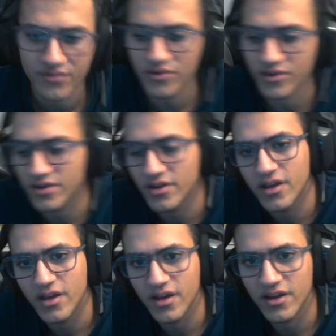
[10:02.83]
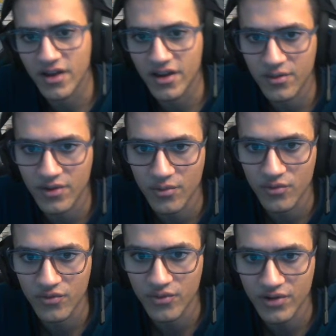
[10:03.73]
freely. And I can now
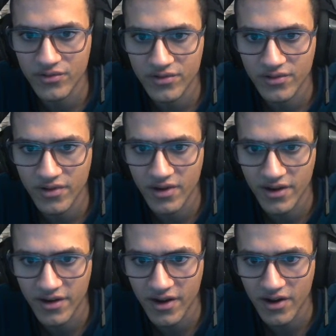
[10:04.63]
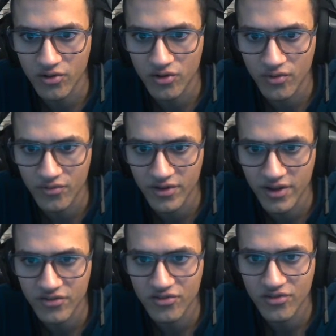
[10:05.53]
move around, and I can kind of look over the
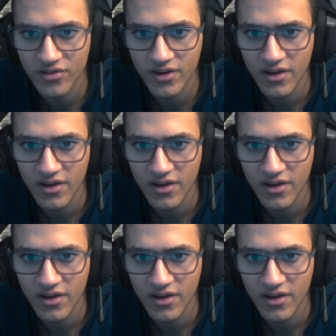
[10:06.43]
edge.